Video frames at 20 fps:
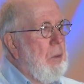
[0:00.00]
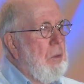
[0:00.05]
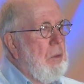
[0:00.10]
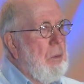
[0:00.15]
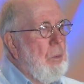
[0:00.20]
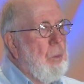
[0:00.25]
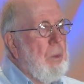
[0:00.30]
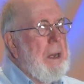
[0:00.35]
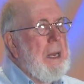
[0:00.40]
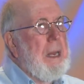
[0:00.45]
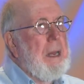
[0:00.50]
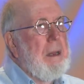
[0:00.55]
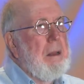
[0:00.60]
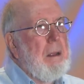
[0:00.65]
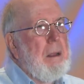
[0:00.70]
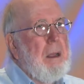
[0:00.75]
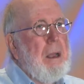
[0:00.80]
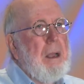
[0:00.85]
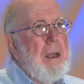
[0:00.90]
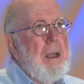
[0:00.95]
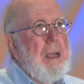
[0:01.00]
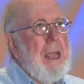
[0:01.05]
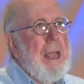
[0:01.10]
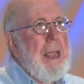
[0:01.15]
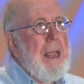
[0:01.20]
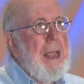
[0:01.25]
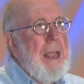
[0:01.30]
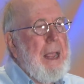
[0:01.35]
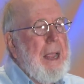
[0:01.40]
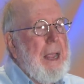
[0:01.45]
We, it, eh,
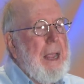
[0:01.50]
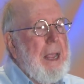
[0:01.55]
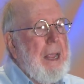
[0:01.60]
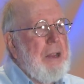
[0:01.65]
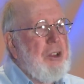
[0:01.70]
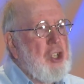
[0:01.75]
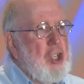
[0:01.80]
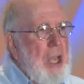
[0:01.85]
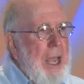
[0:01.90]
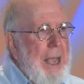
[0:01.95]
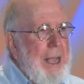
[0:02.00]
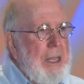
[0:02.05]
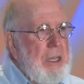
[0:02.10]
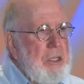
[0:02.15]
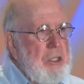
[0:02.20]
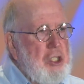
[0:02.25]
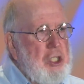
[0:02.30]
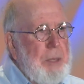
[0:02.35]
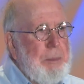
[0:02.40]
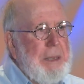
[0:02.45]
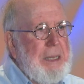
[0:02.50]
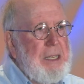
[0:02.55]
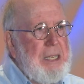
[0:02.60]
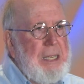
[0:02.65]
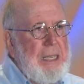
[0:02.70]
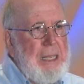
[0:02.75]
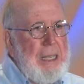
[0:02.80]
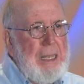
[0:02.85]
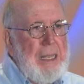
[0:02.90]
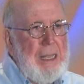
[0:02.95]
it, eh, chat
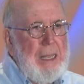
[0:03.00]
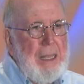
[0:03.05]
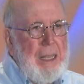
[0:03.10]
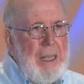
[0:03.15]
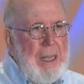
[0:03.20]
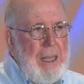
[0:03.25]
GPT